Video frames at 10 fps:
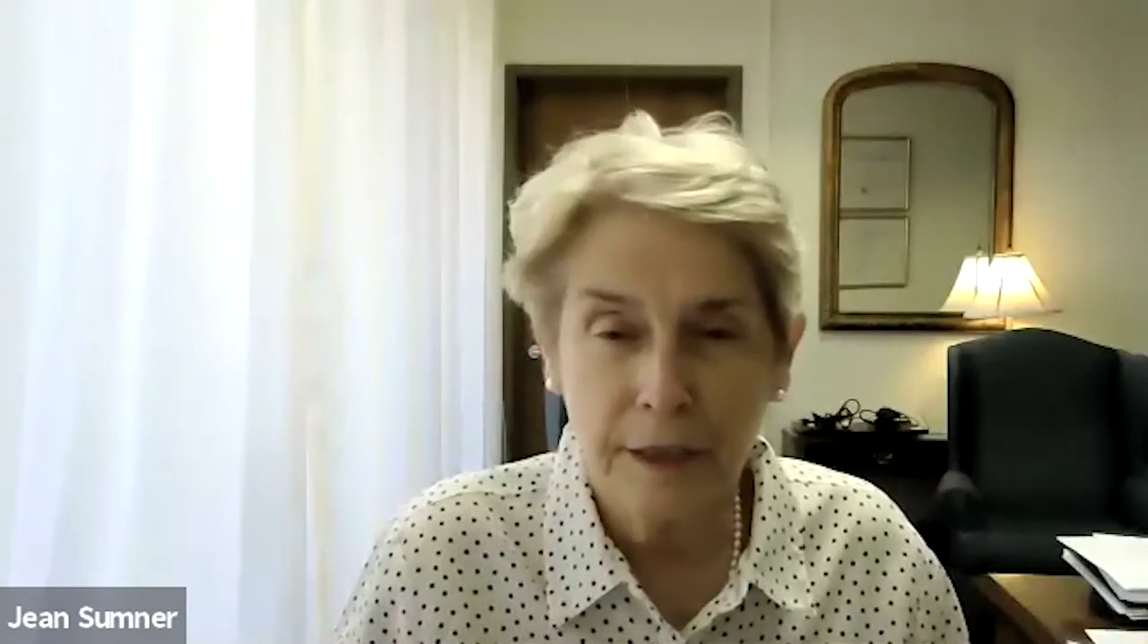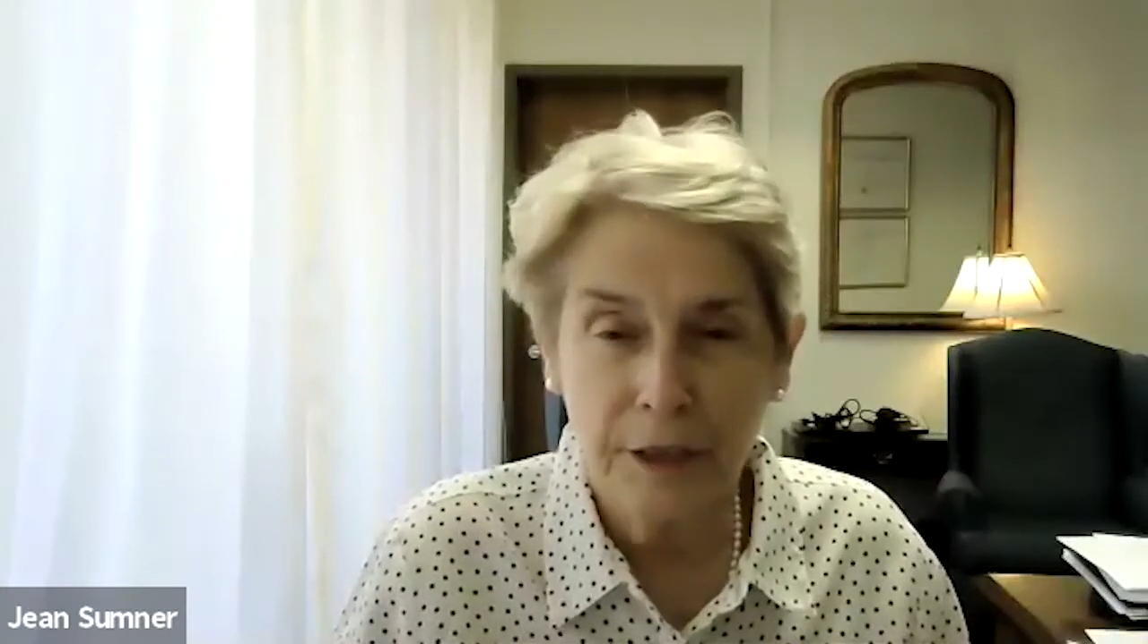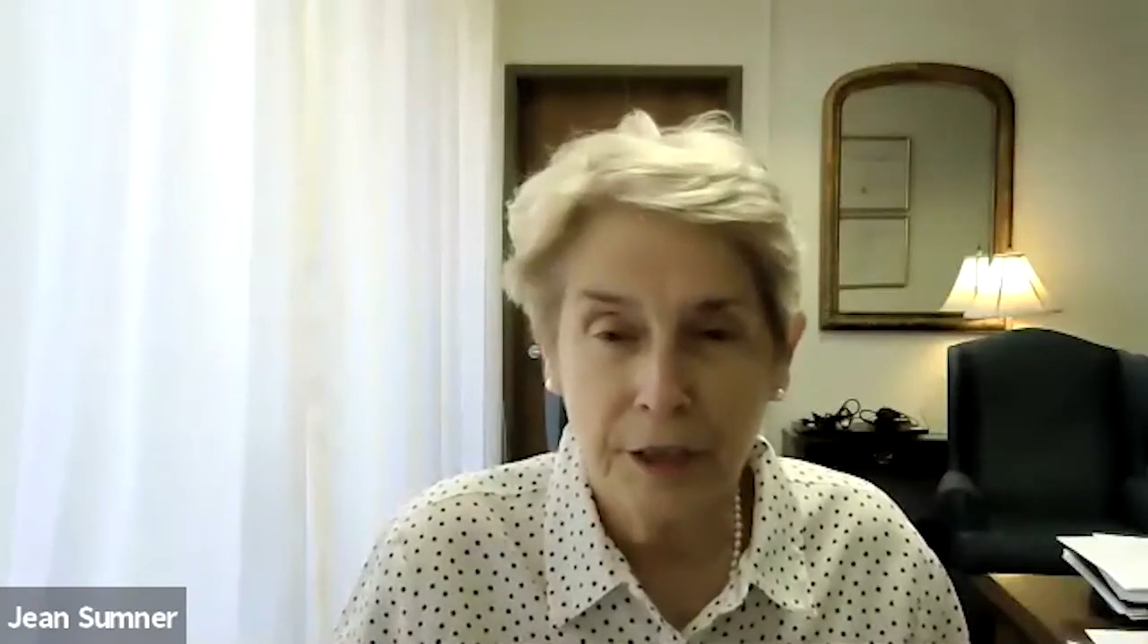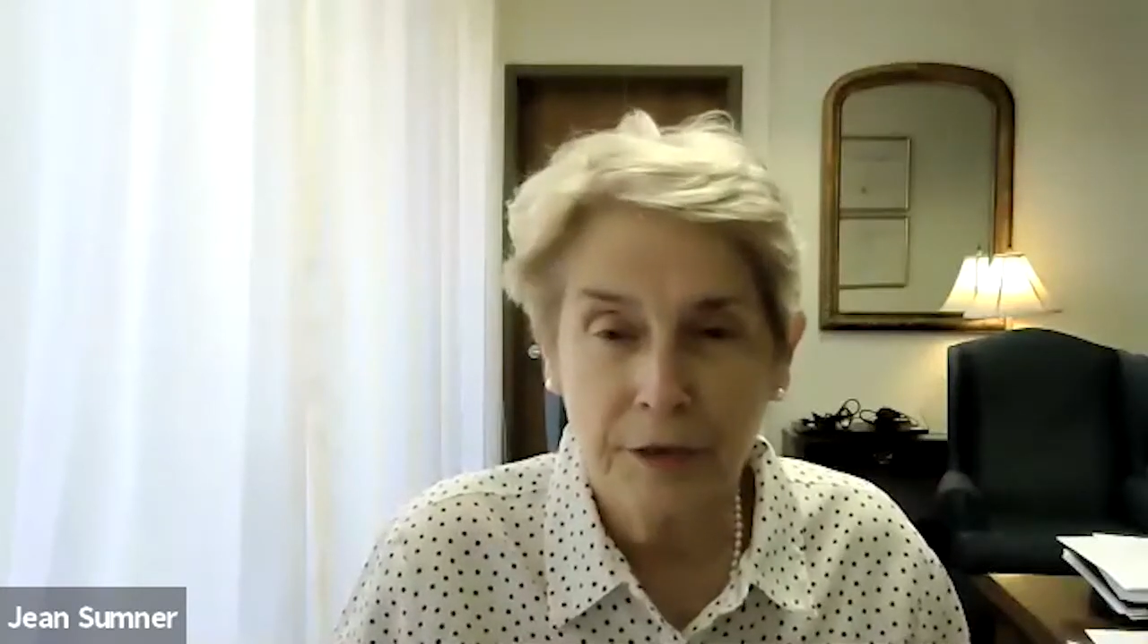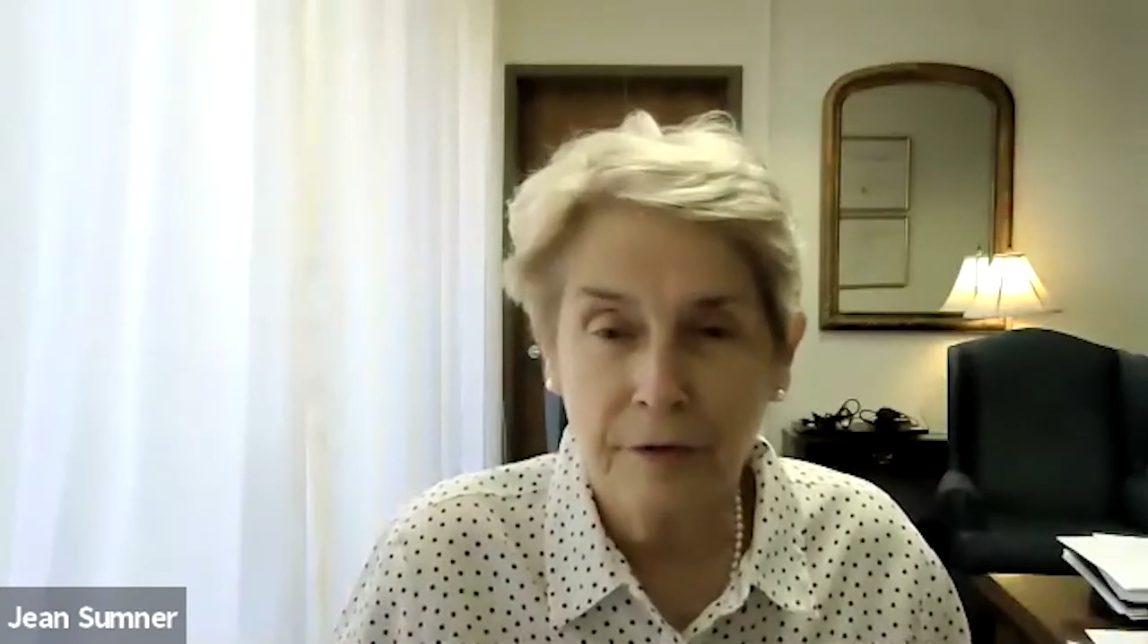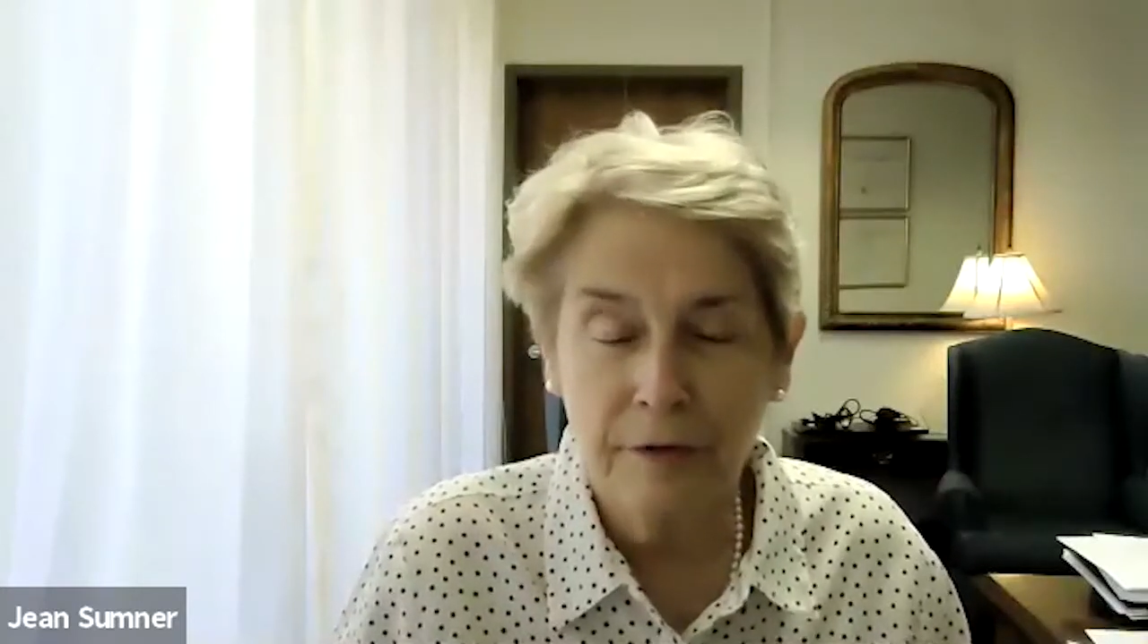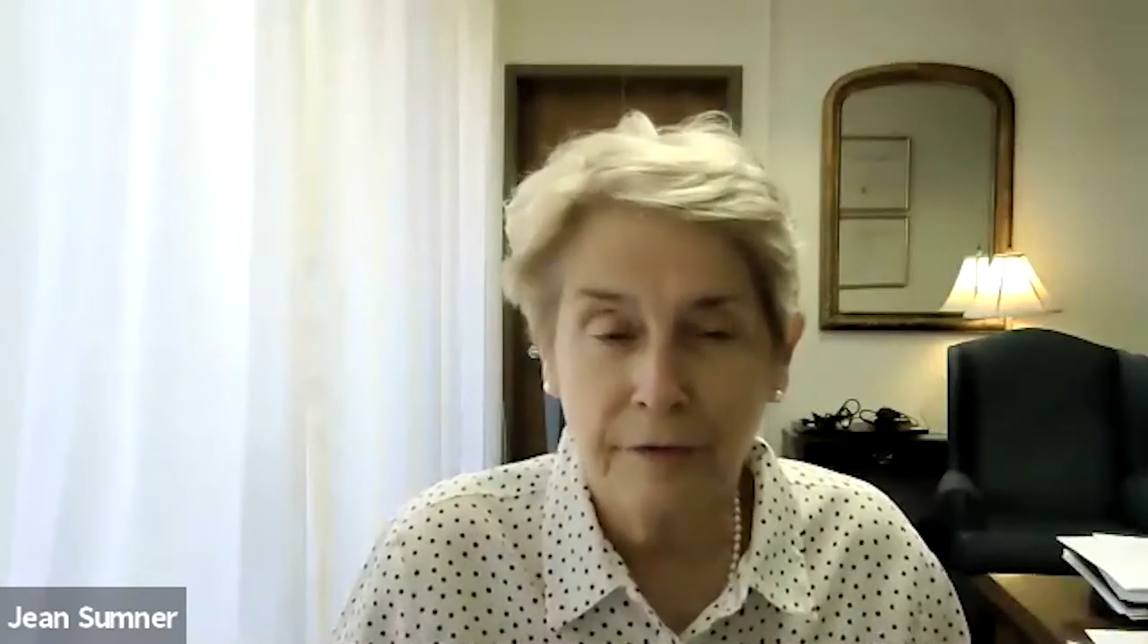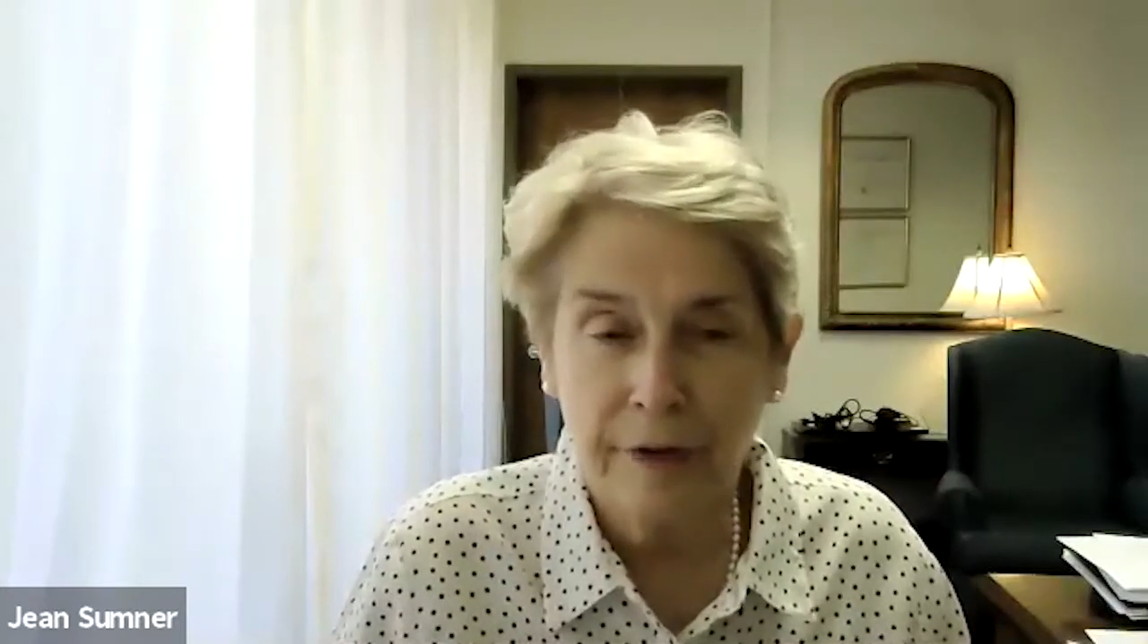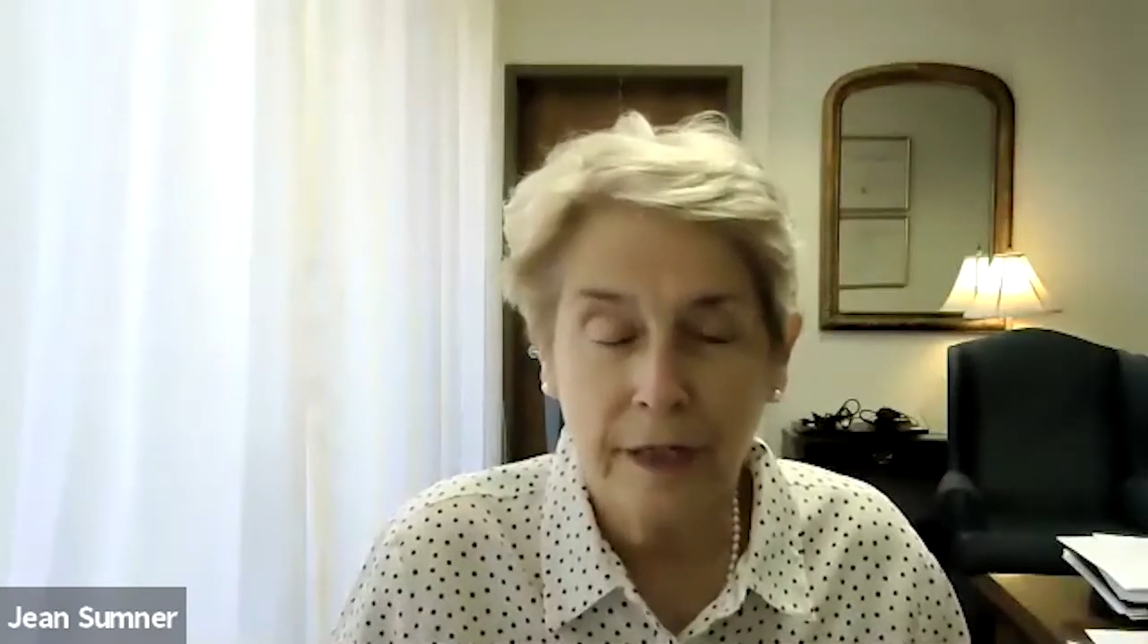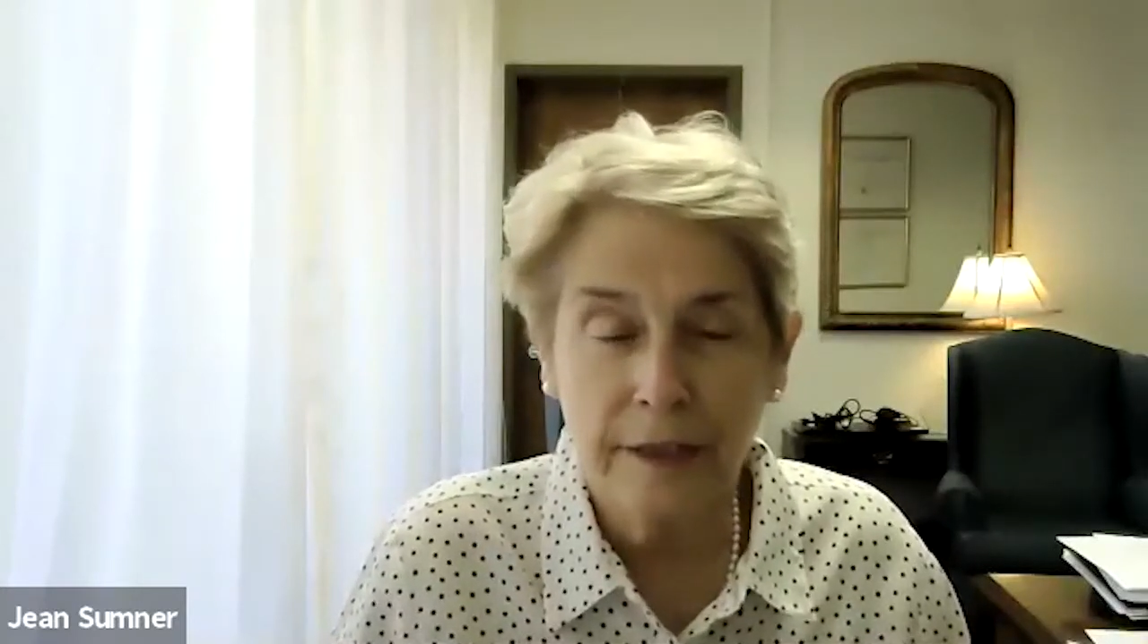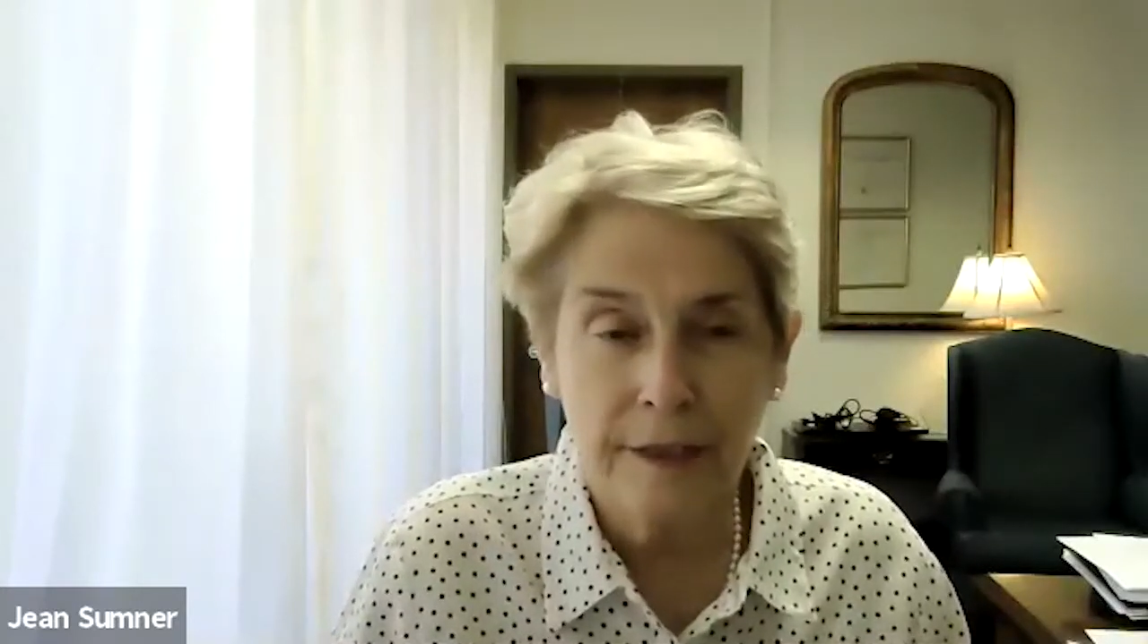generally reflects